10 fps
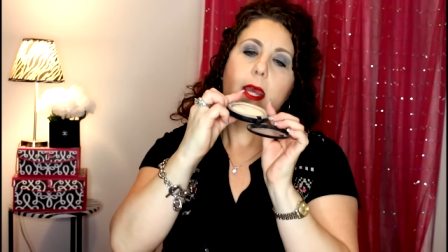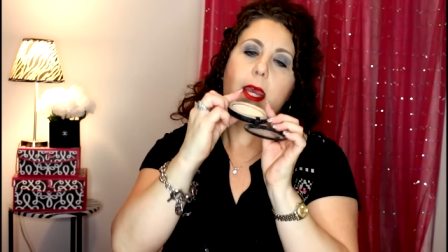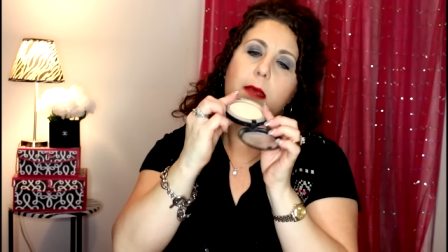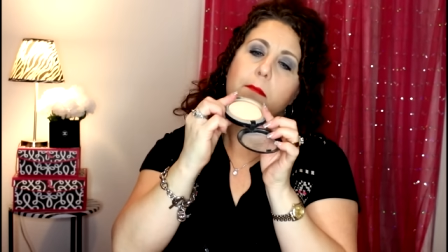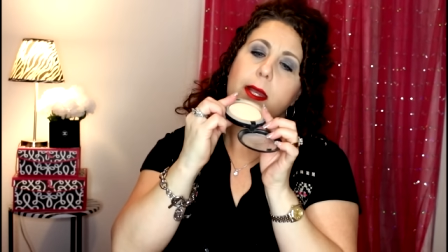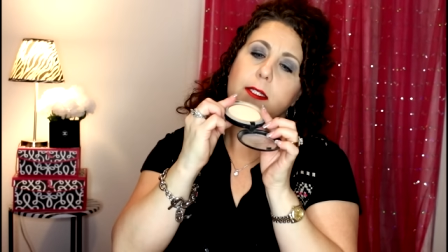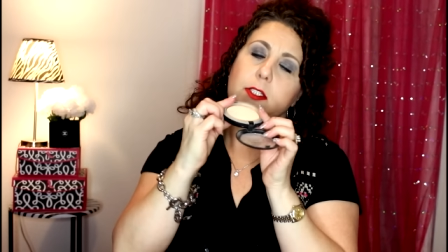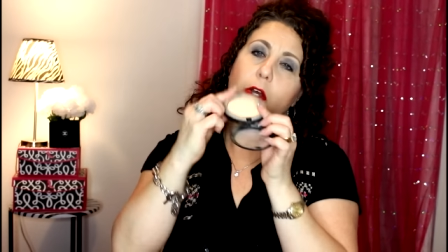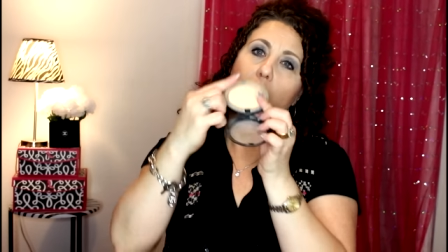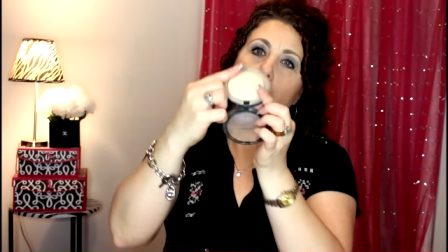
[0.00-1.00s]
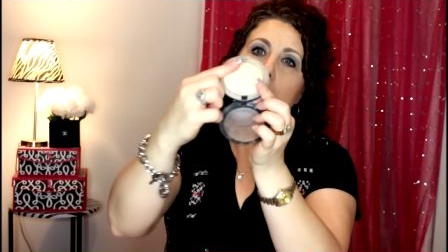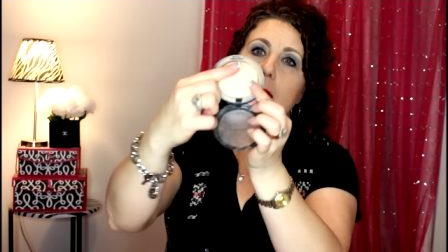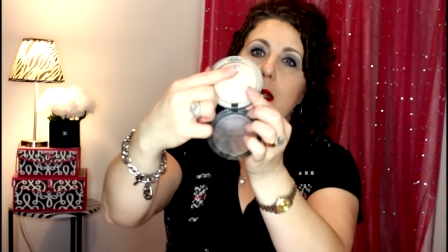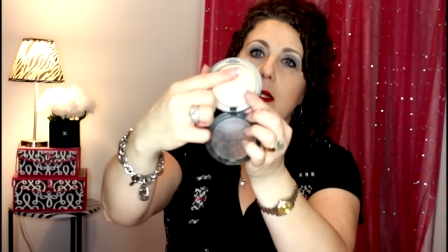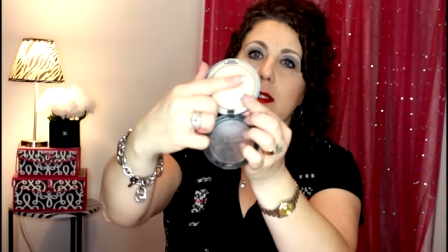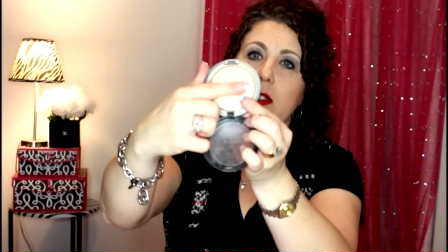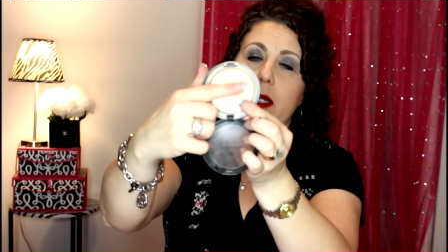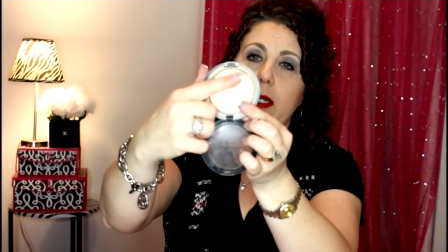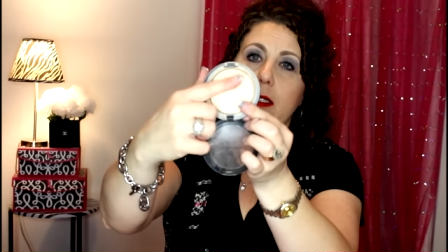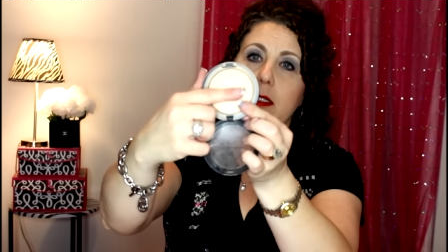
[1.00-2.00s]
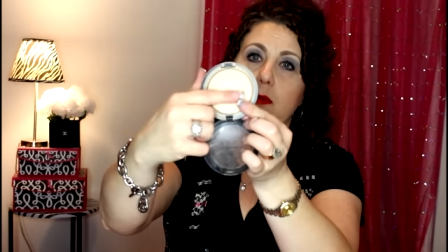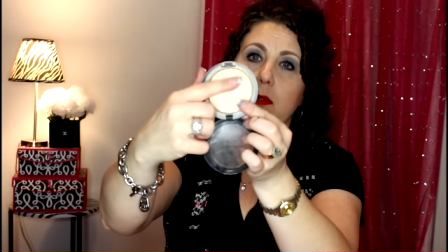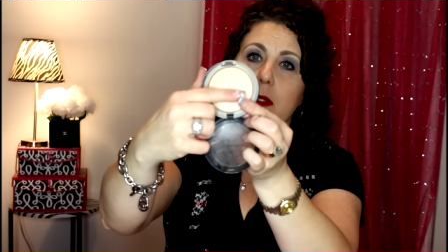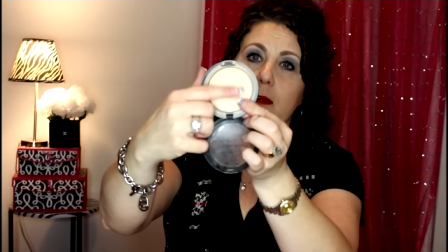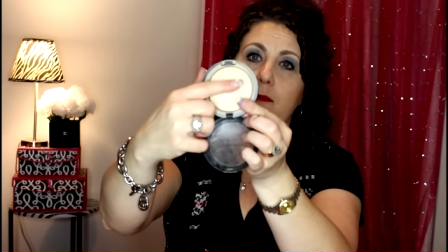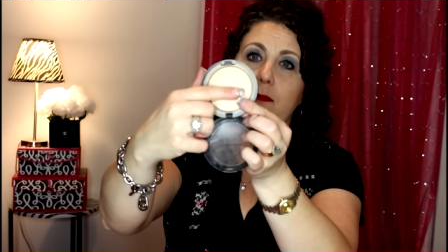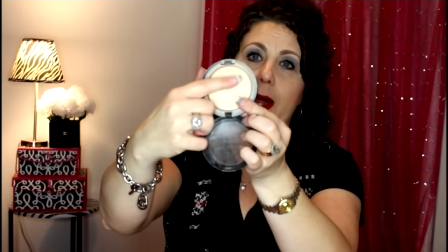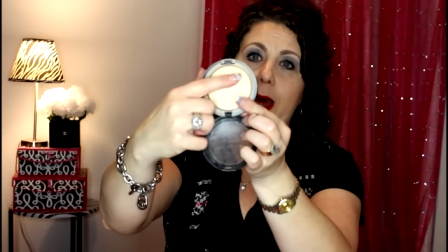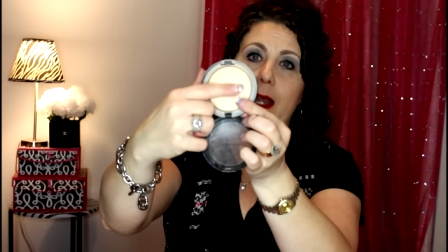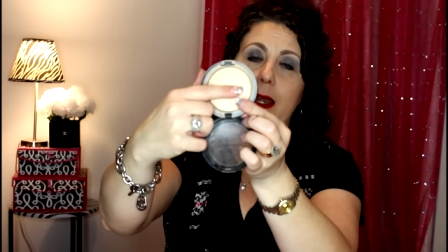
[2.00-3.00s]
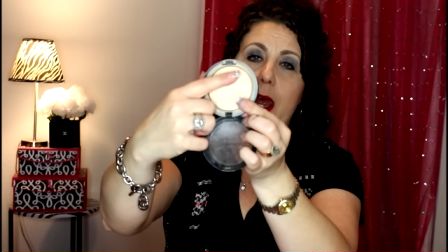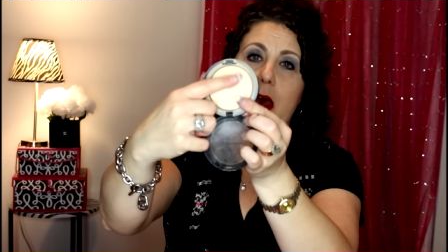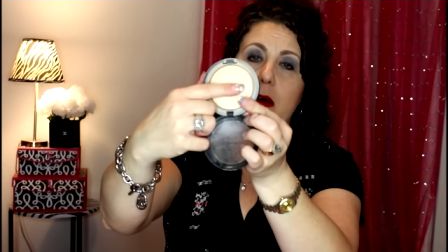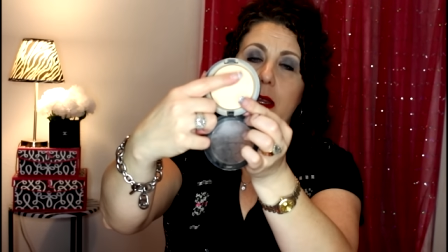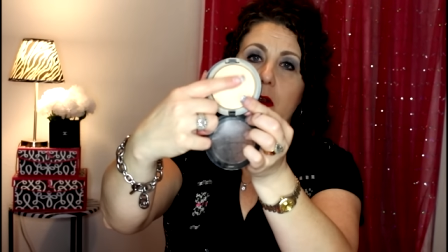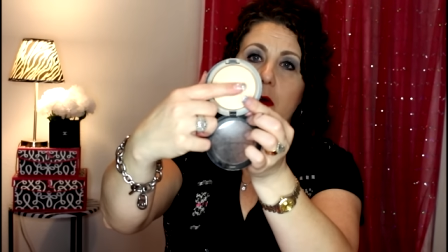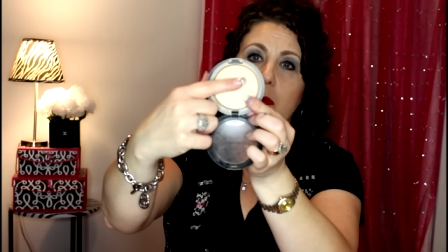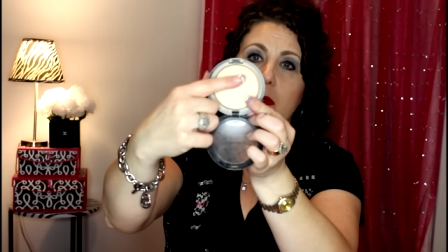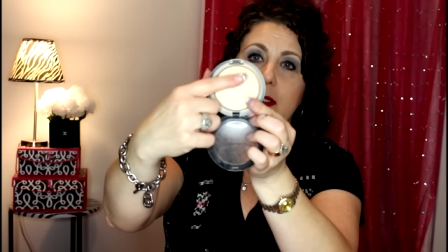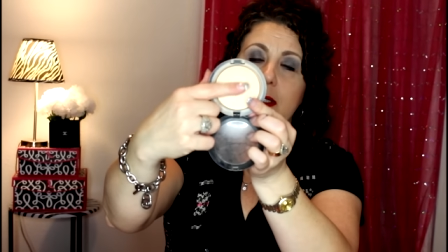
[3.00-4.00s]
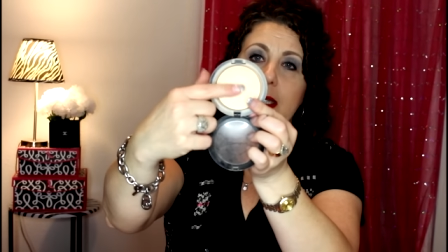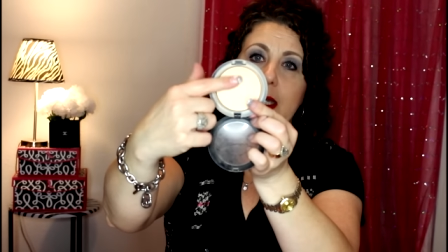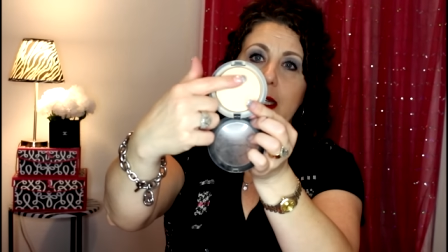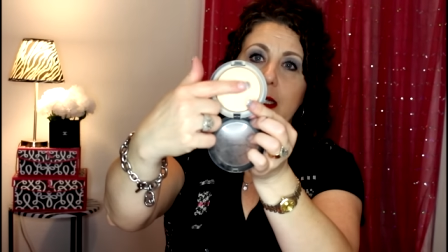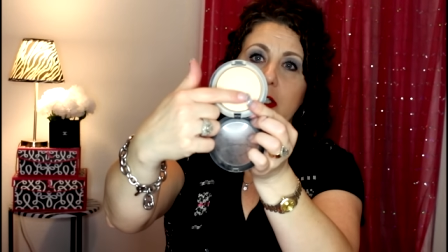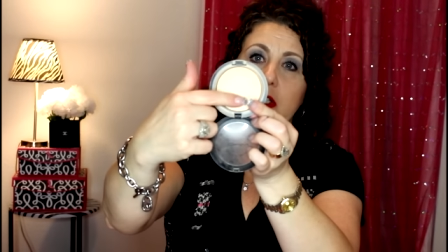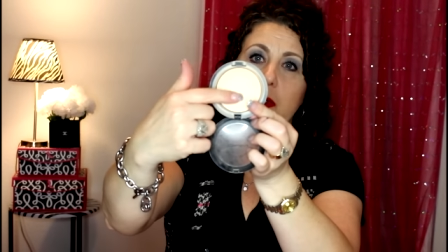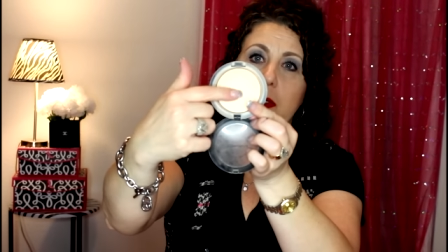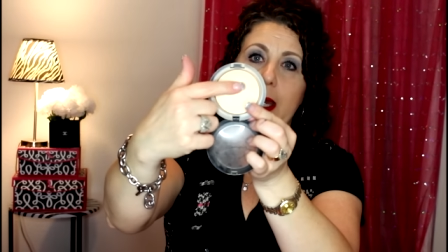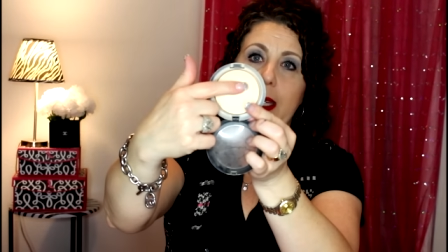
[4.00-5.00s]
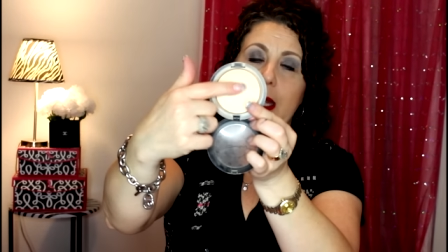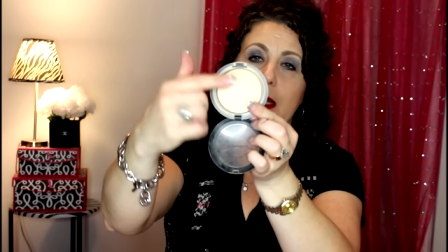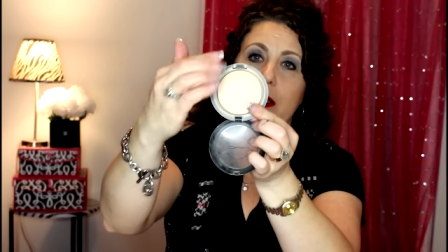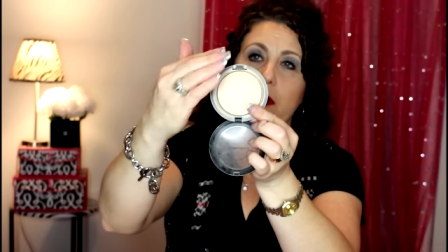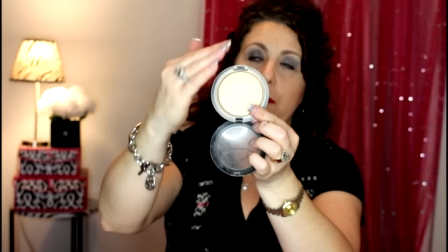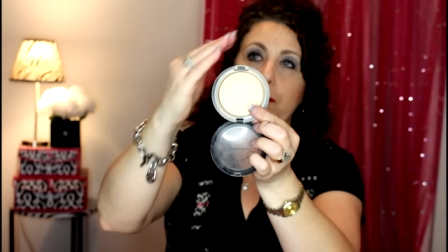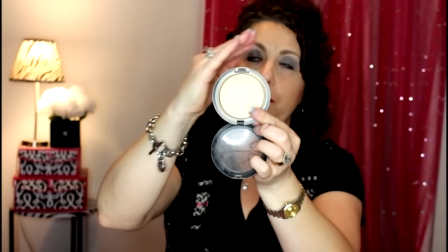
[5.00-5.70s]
and my dome is starting to really flatten out and almost get into like a little